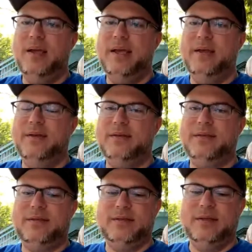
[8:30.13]

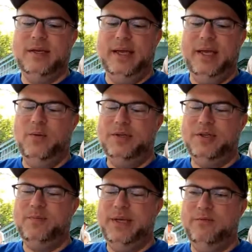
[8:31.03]
it would
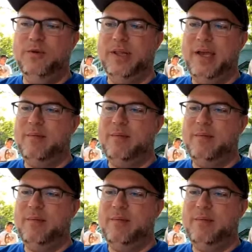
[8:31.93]
just be really.